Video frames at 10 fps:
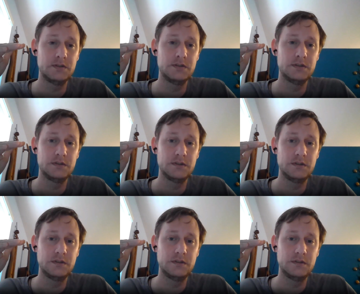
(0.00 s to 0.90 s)

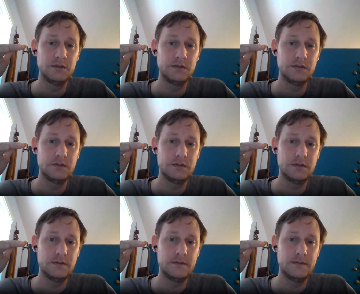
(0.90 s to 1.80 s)

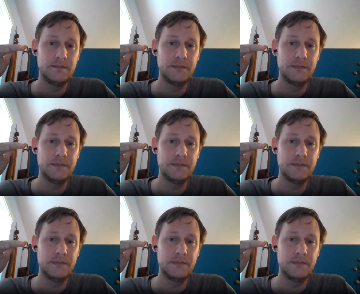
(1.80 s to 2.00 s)
[no speech]